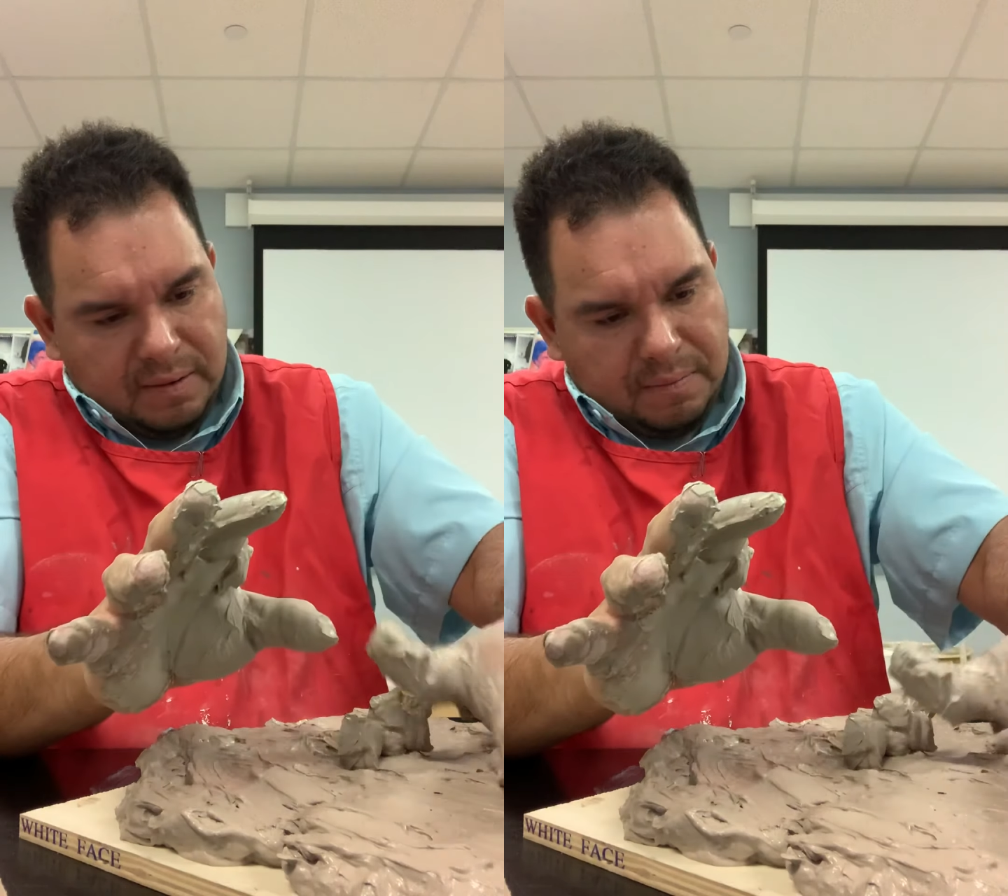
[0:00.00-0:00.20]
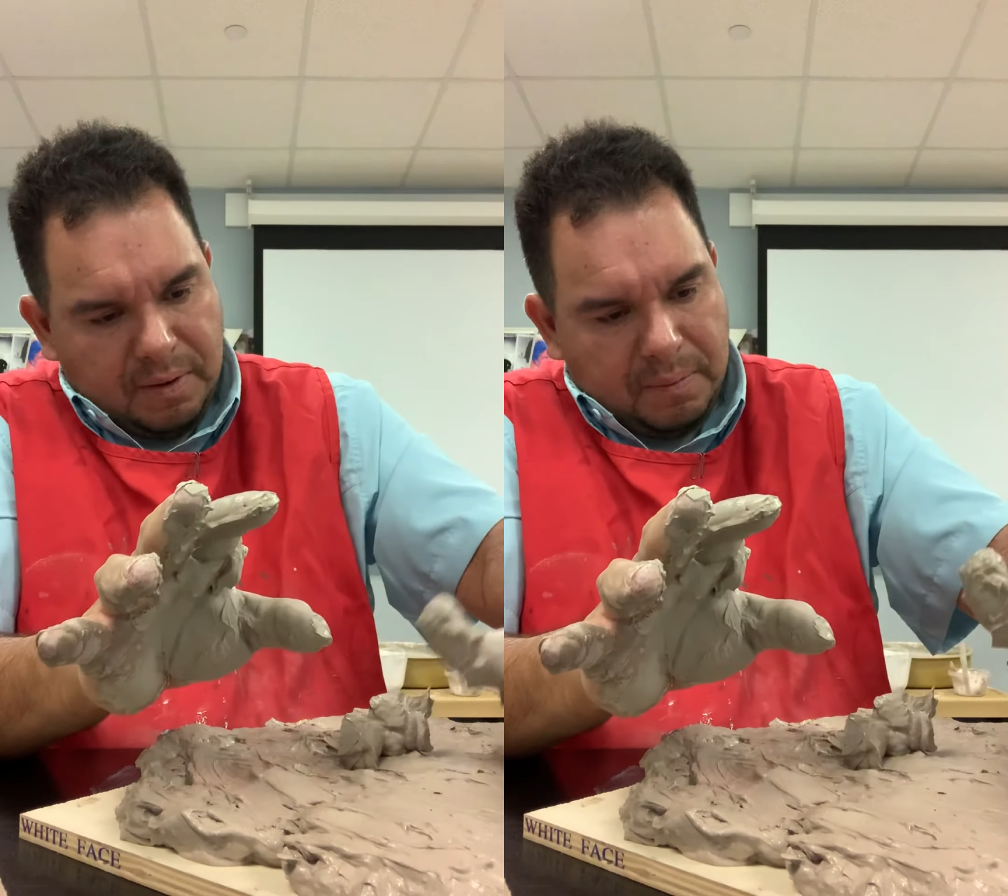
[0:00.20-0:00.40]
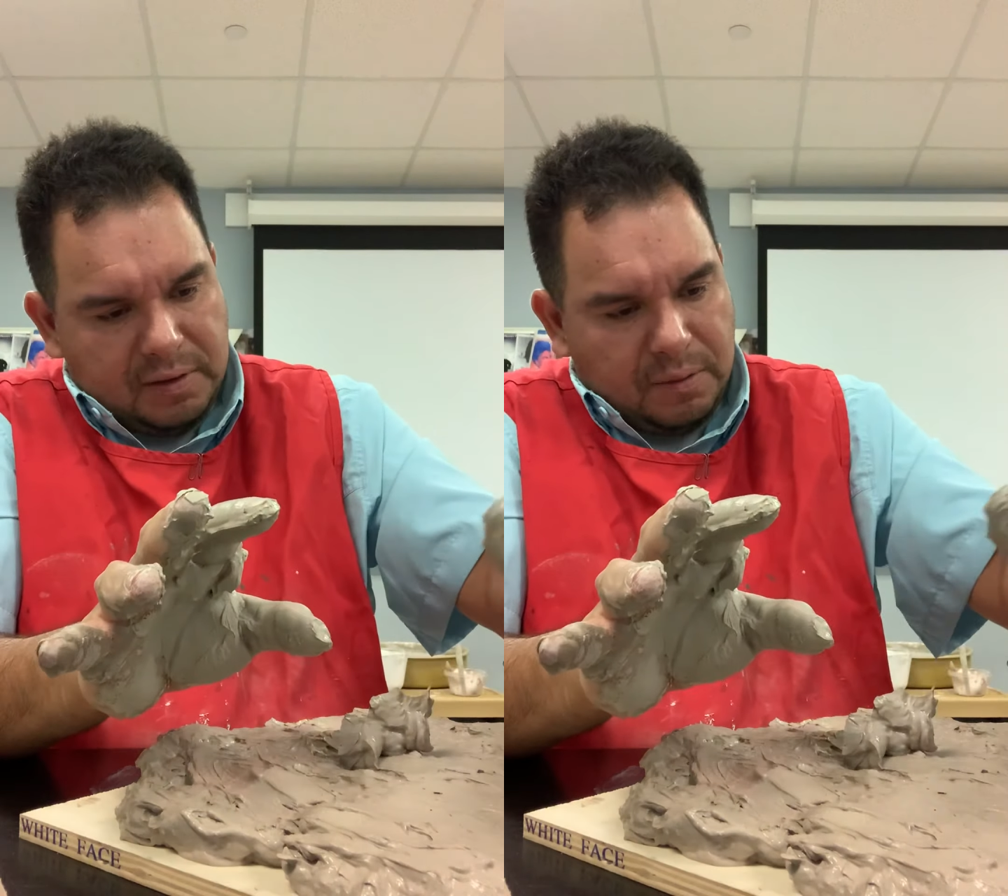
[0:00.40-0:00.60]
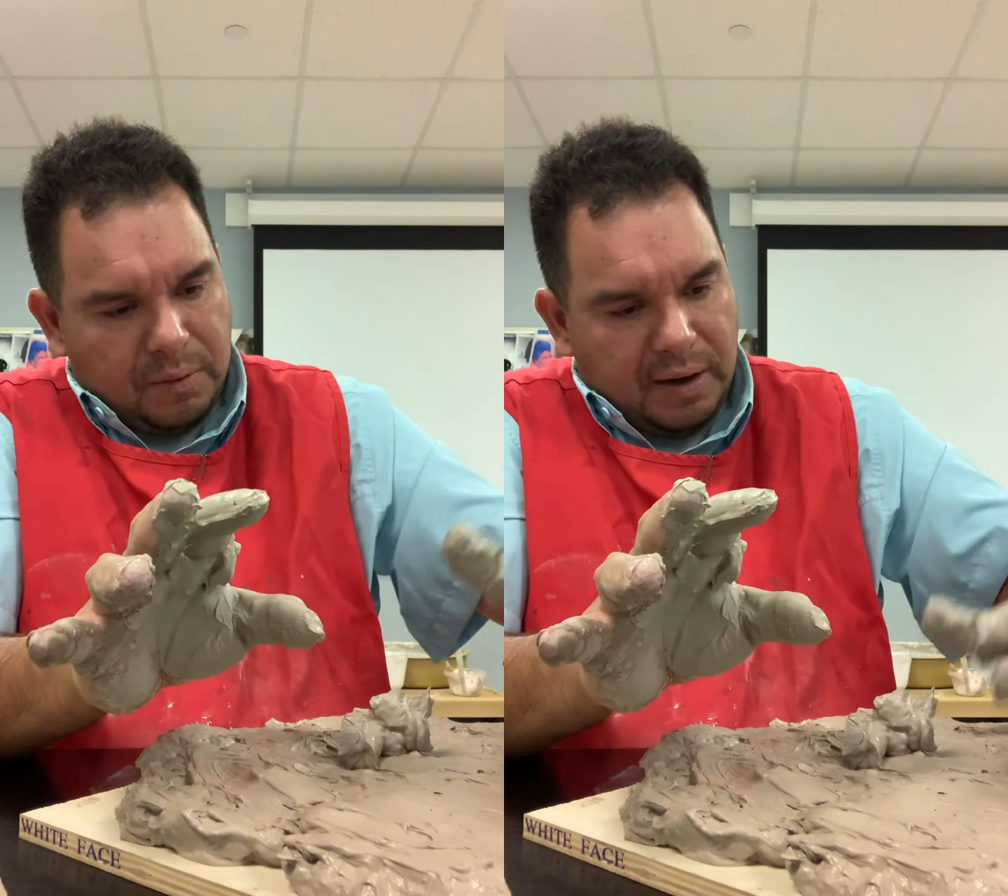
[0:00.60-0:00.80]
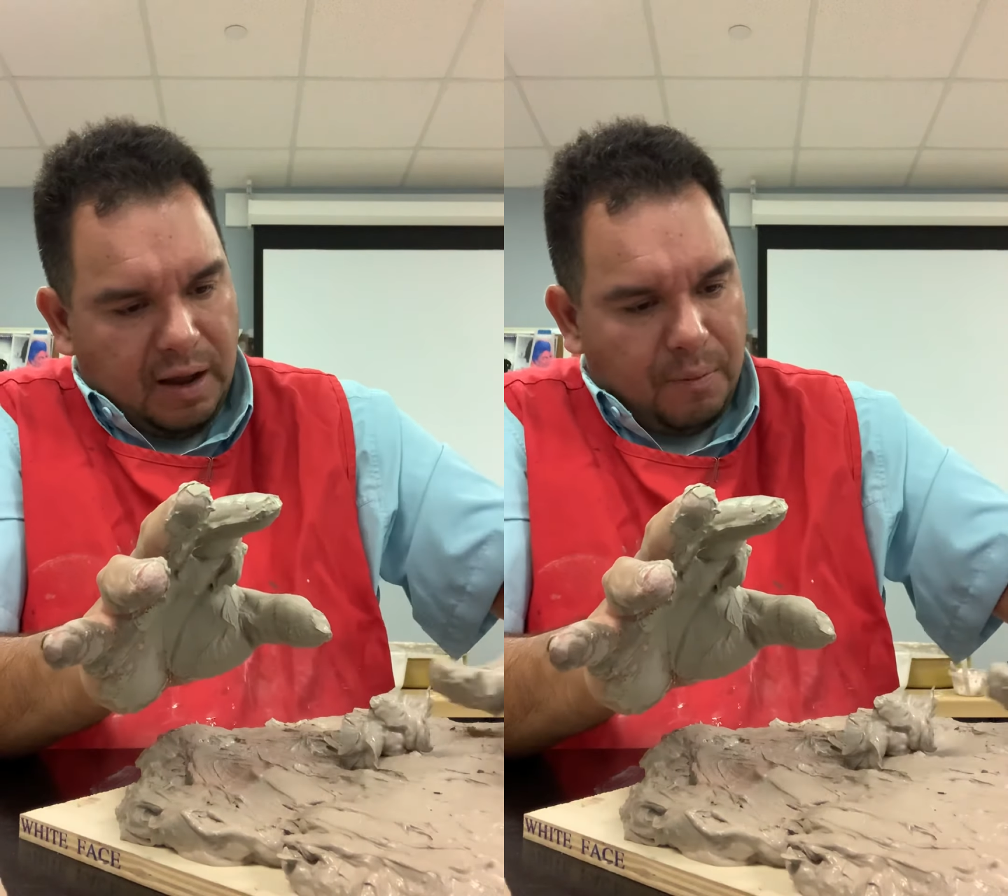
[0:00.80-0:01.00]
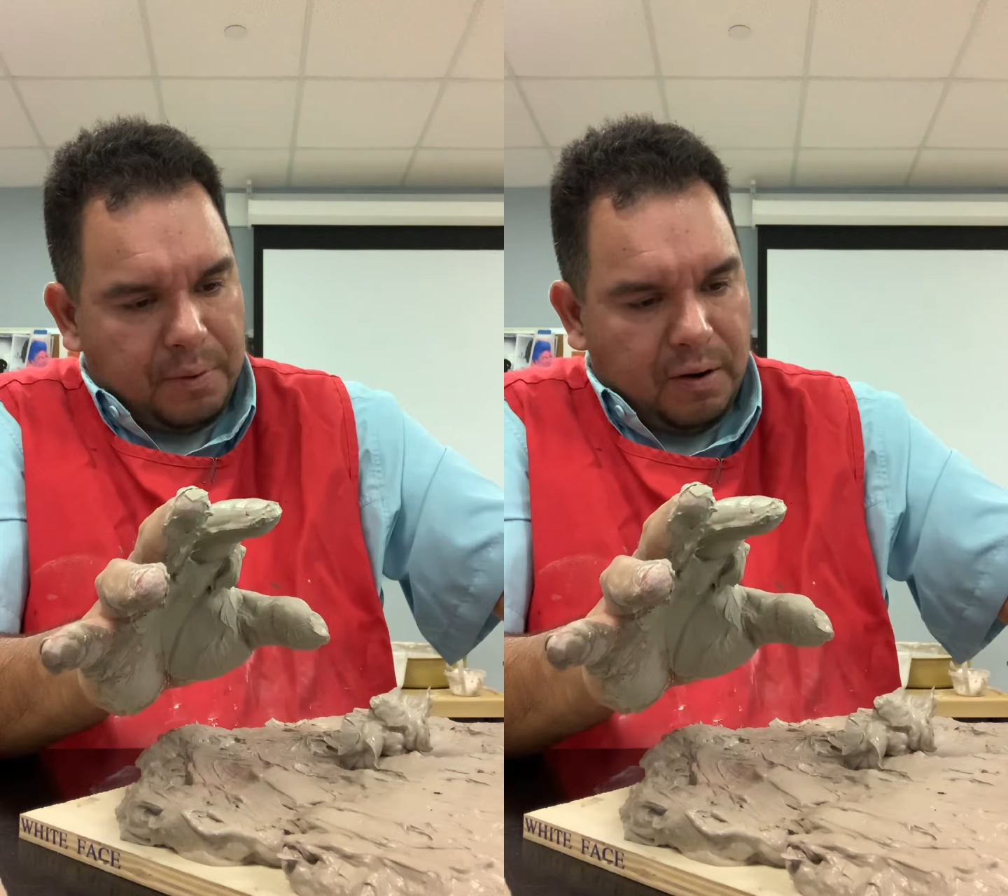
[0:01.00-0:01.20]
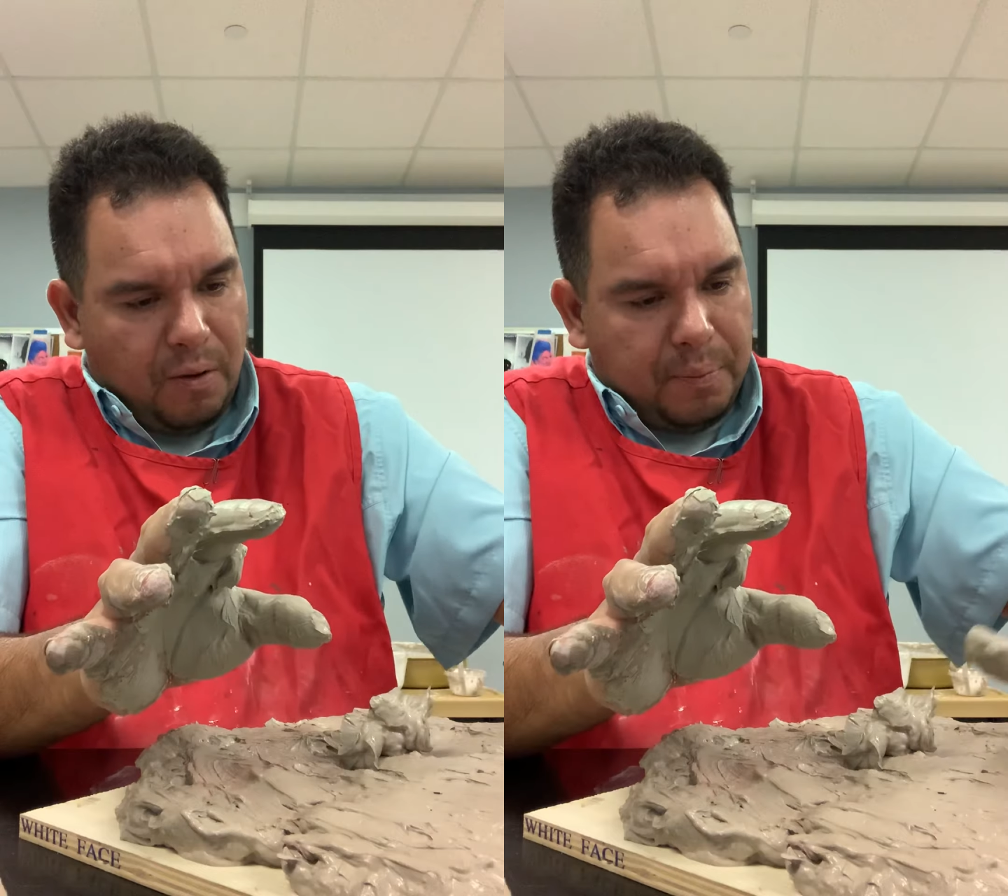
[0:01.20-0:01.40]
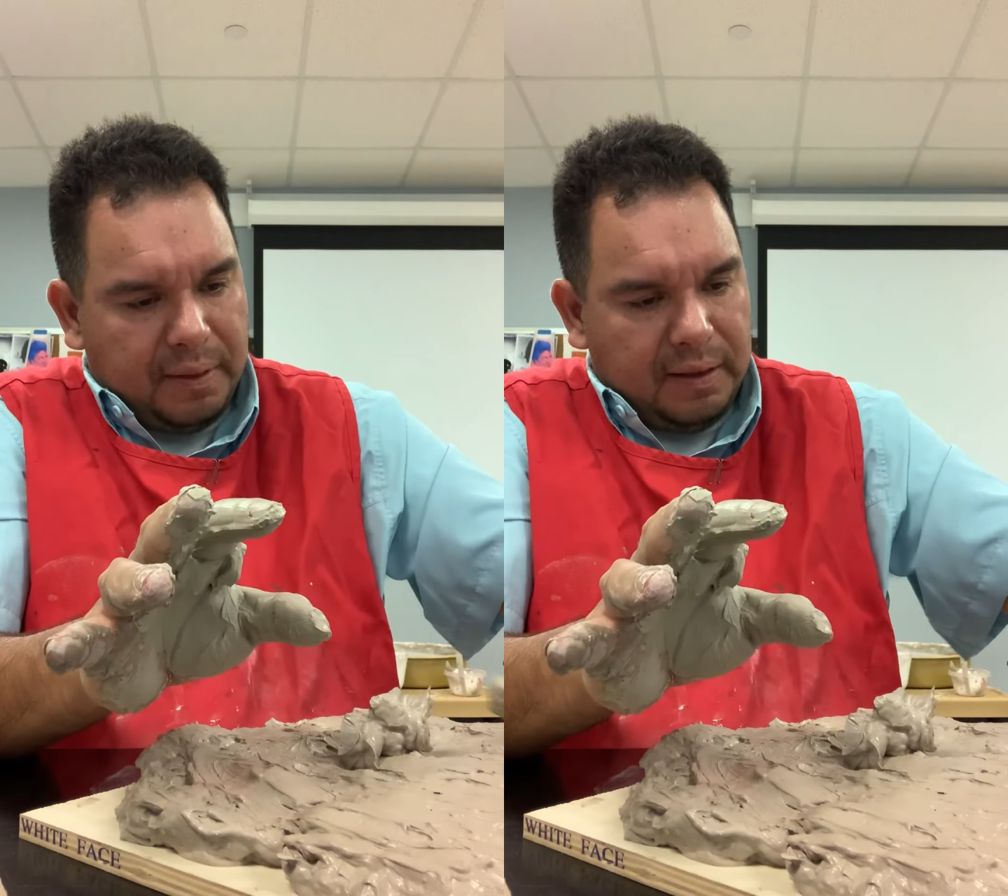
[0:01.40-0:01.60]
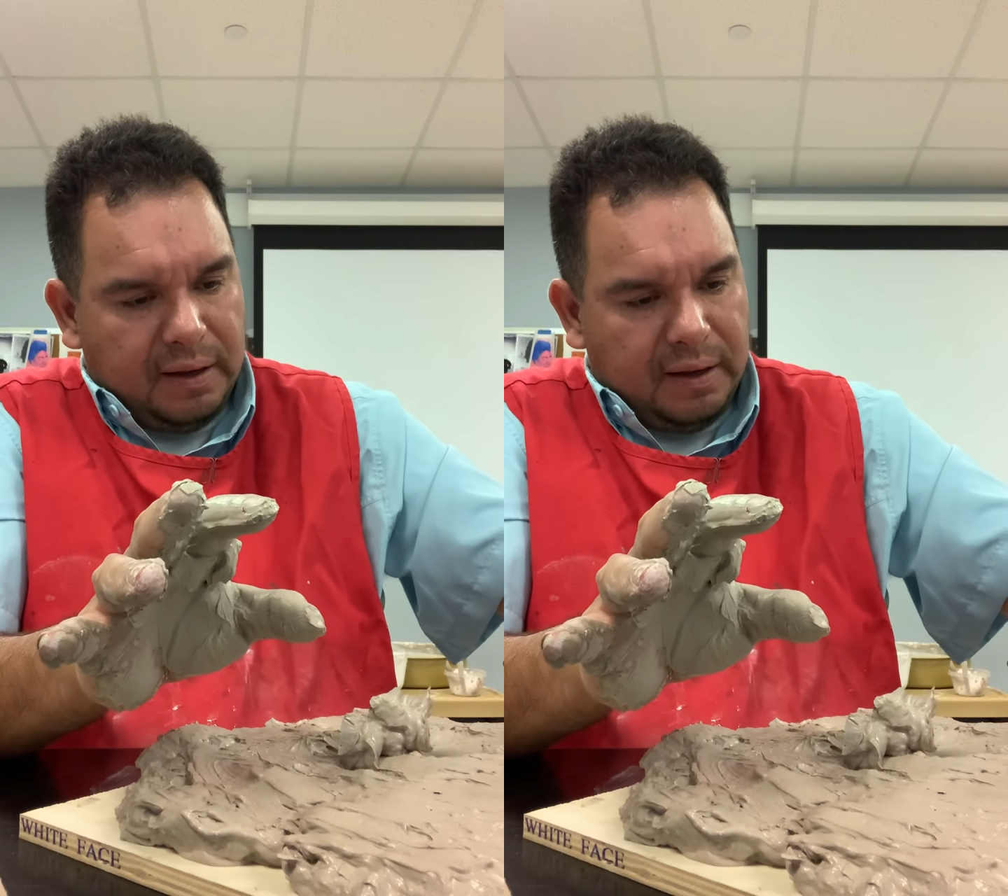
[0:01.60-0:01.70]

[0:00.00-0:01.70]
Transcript: maybe someone to help you open